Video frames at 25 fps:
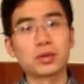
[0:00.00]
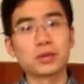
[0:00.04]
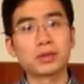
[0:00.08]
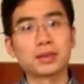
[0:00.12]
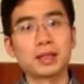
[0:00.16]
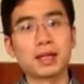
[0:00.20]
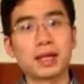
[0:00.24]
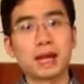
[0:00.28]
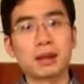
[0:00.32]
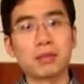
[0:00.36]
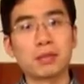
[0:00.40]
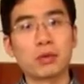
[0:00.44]

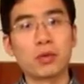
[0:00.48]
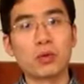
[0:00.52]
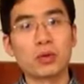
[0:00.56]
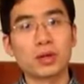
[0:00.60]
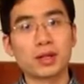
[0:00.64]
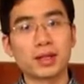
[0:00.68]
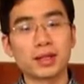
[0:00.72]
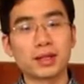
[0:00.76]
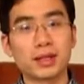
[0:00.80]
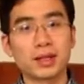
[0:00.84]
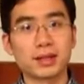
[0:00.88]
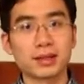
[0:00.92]
I'm
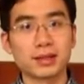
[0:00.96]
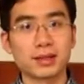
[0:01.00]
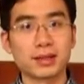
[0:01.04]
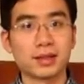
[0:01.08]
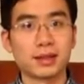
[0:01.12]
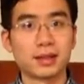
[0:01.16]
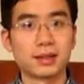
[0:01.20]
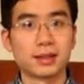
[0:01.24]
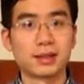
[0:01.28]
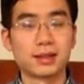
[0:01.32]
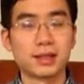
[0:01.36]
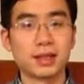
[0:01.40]
working in
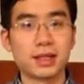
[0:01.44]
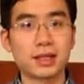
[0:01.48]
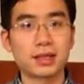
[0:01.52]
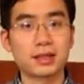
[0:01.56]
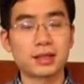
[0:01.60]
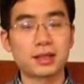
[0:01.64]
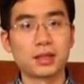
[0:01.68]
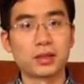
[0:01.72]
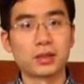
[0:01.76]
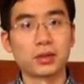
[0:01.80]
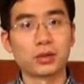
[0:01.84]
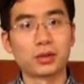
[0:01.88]
the
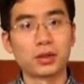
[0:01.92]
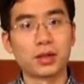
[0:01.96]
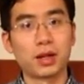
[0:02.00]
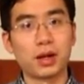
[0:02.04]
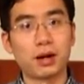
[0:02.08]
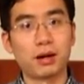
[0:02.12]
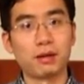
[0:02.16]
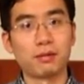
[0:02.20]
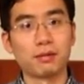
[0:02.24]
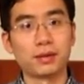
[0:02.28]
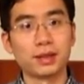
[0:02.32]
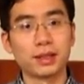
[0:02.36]
Institute
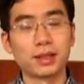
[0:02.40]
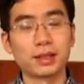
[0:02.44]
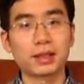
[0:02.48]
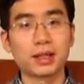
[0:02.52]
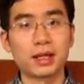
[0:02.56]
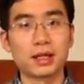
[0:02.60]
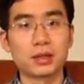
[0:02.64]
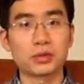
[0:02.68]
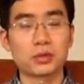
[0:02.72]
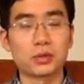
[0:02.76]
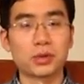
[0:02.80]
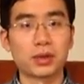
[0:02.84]
of
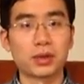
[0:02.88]
Industry